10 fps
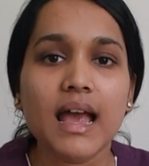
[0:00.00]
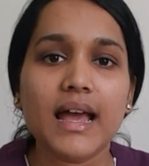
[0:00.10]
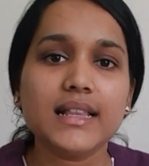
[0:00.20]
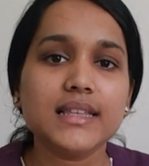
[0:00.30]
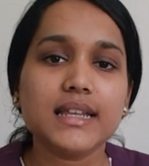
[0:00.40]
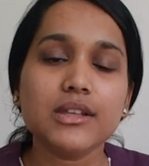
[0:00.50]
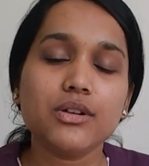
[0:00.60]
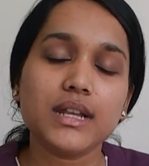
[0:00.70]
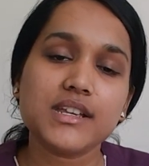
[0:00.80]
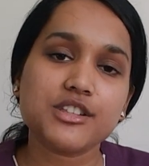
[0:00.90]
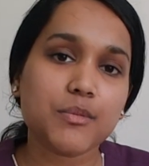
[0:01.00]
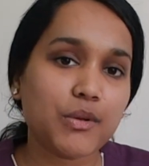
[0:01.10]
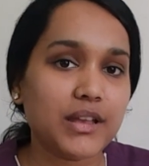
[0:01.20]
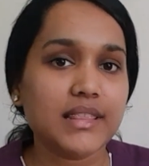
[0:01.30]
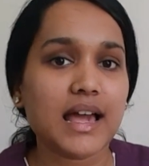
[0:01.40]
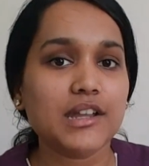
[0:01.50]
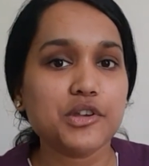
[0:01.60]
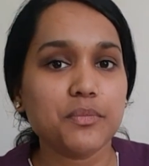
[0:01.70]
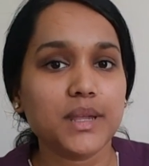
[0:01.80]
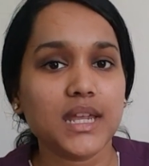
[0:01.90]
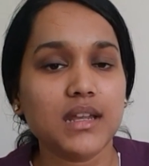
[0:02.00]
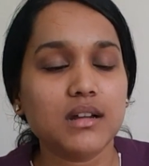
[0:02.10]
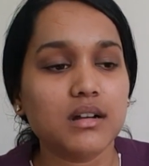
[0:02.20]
And then you can extrapolate that to make